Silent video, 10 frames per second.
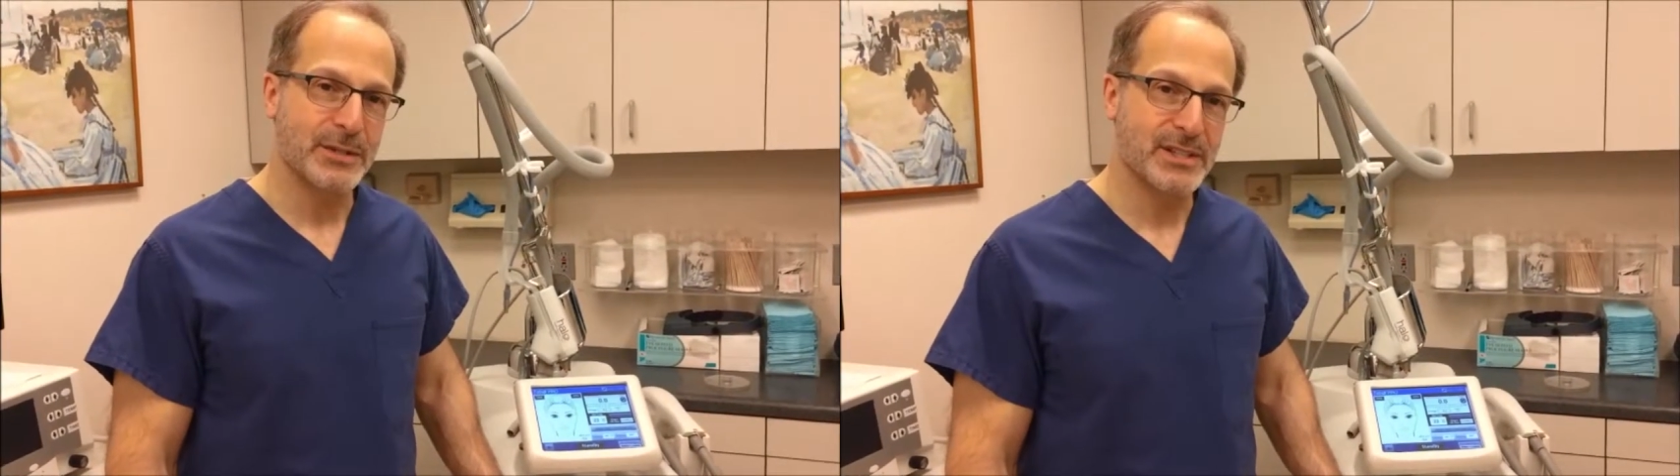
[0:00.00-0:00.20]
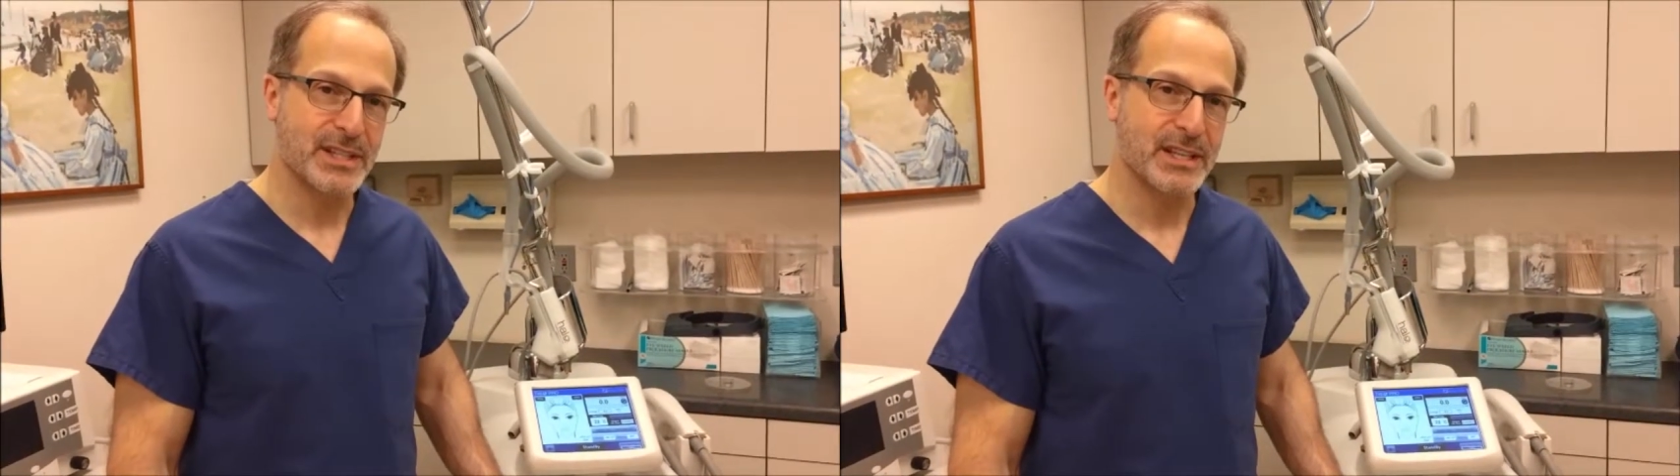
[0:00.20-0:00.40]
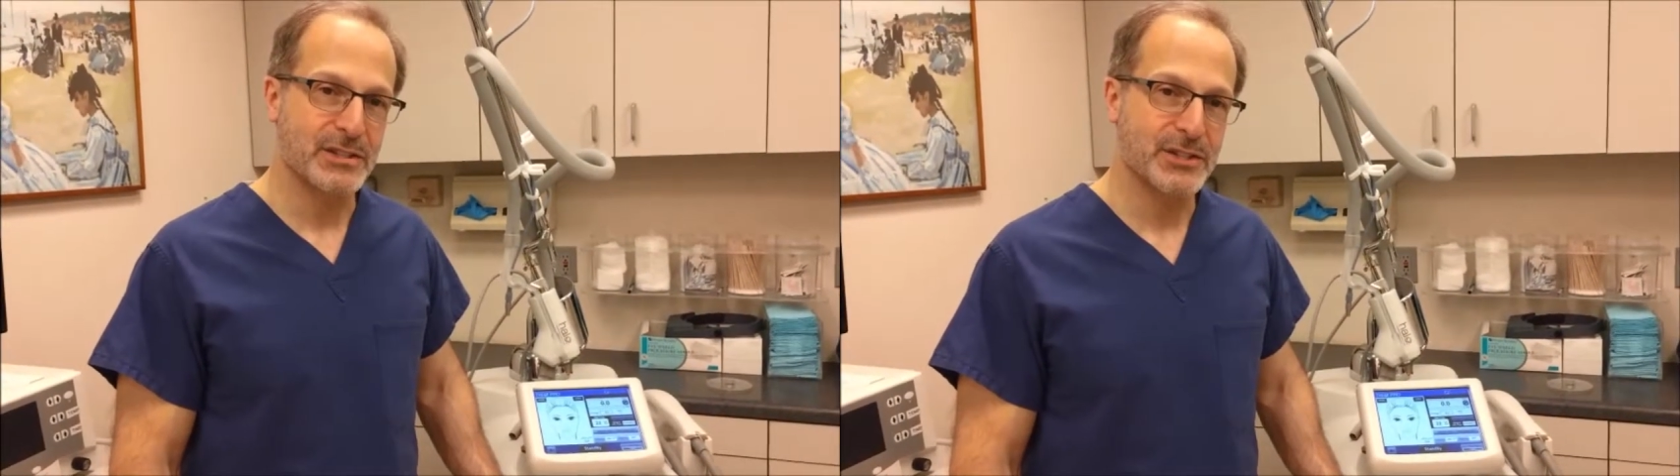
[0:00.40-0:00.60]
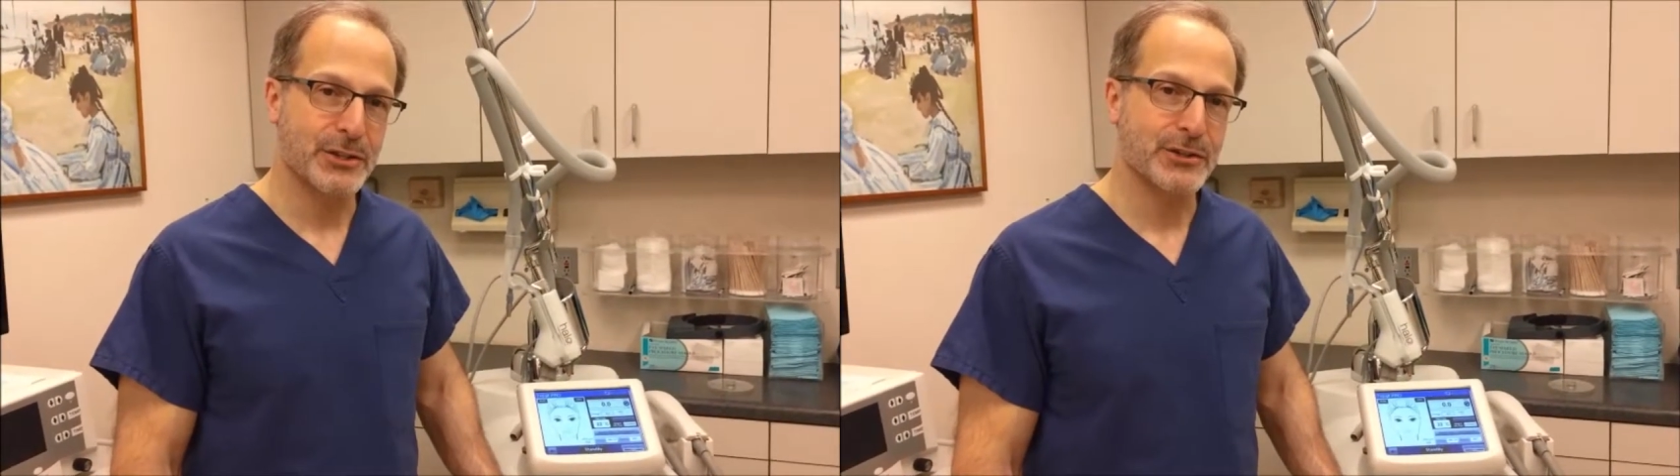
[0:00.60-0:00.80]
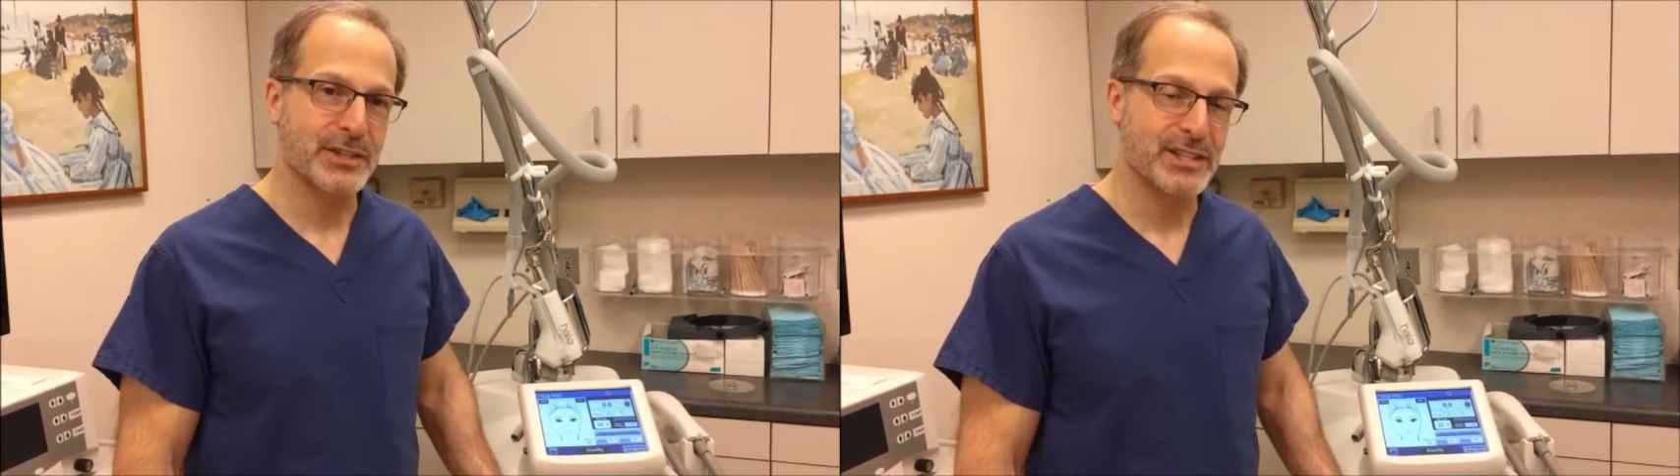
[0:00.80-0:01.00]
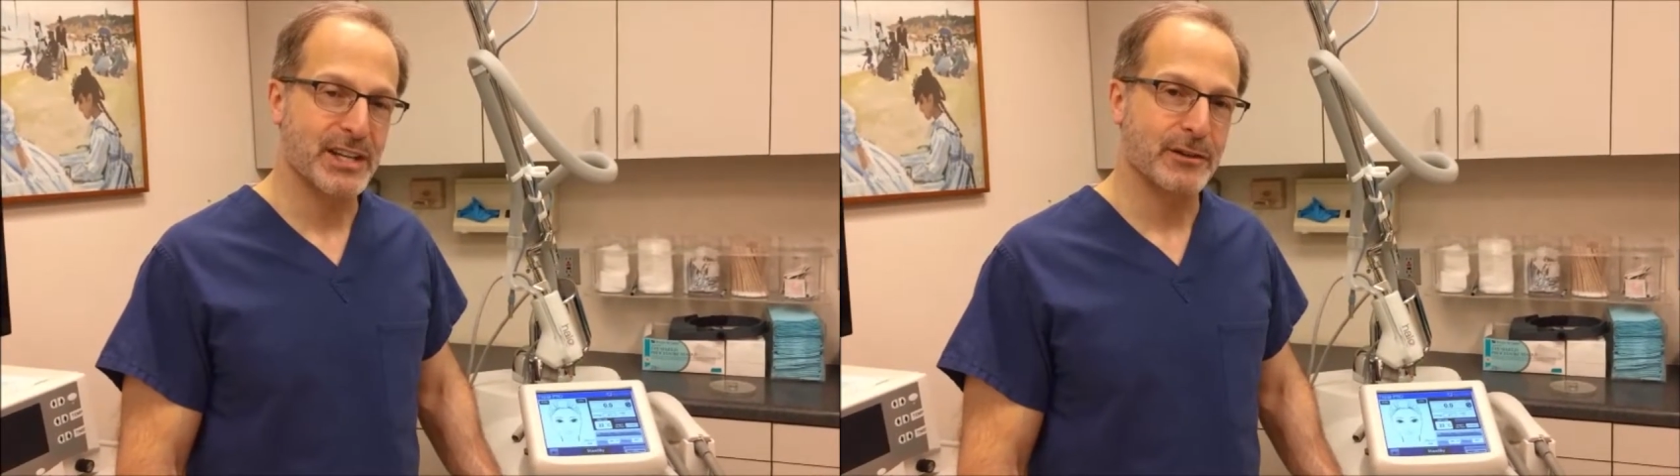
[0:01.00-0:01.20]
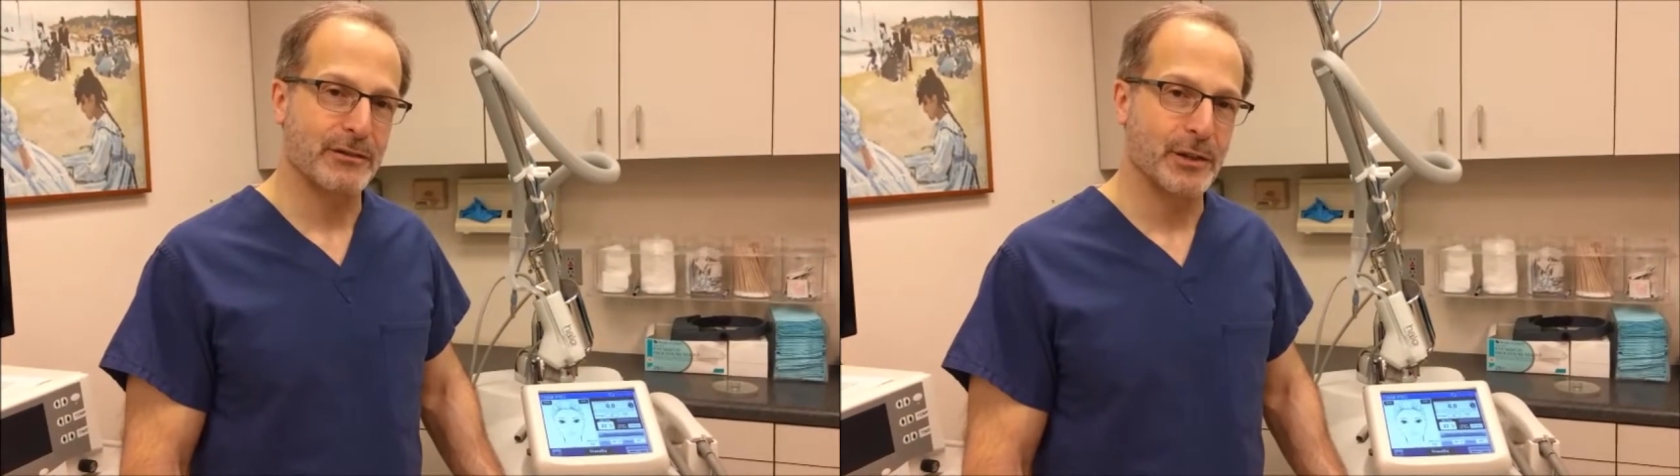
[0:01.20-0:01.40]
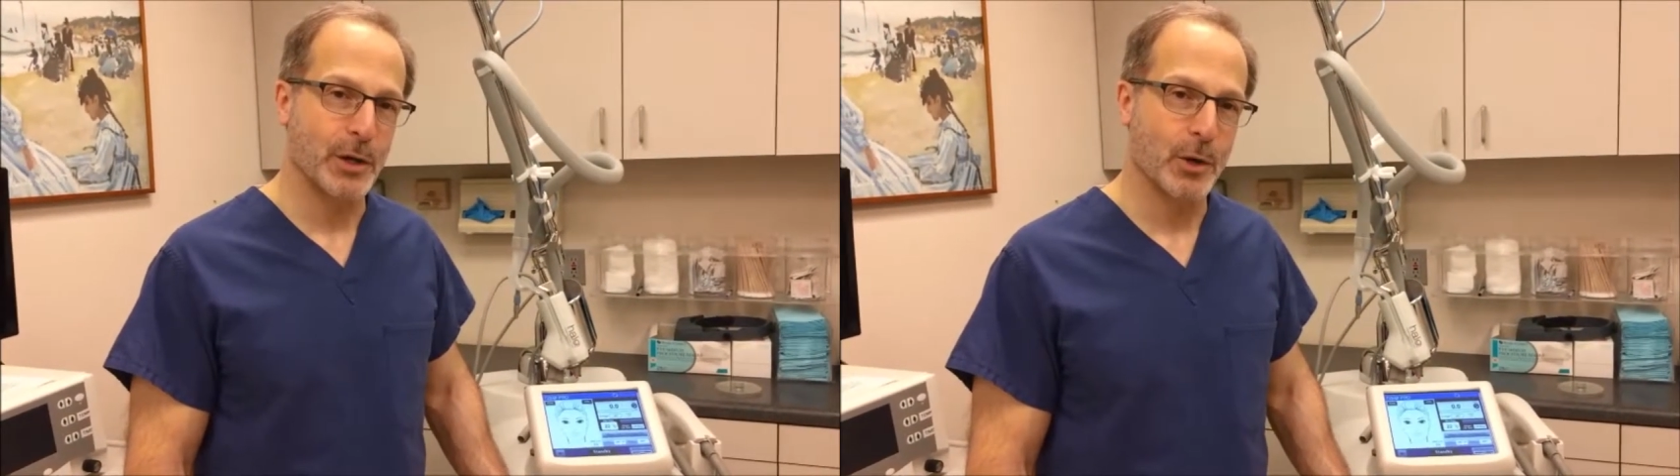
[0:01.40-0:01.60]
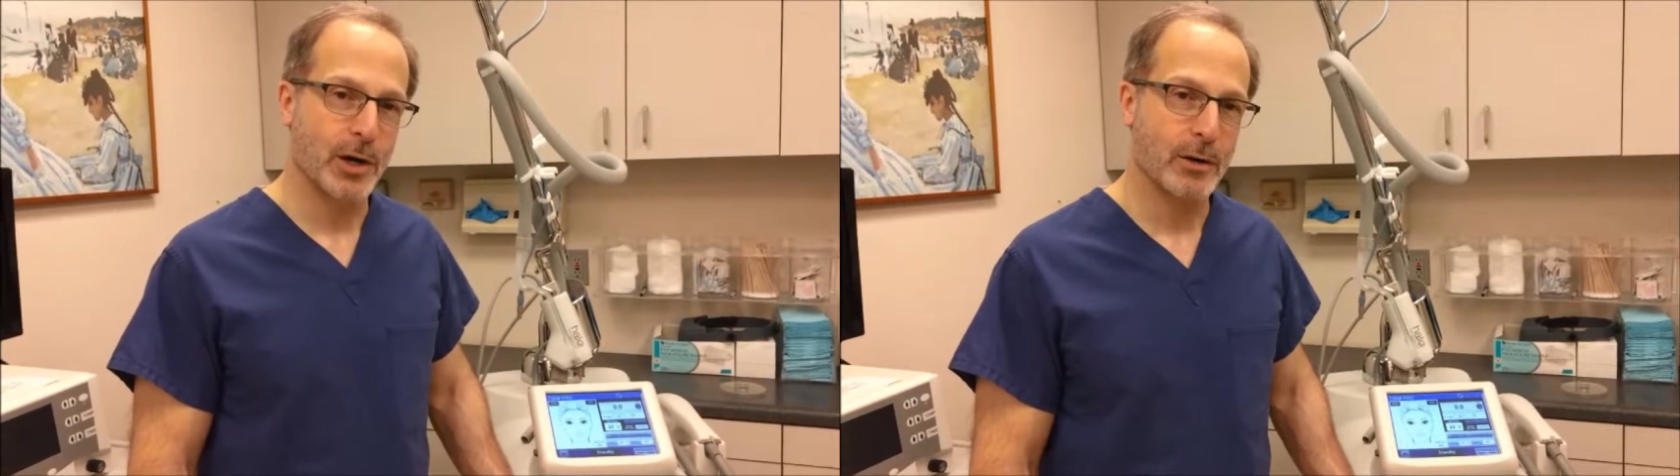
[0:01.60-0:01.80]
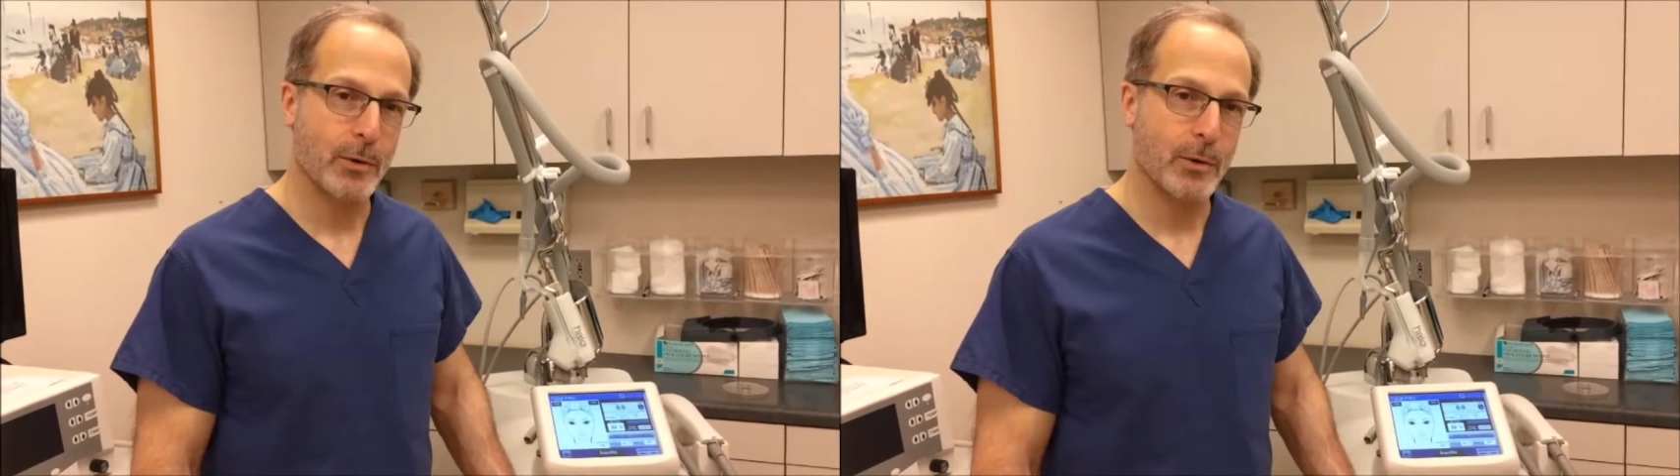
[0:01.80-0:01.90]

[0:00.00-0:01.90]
and Skin Surgery Center of New York,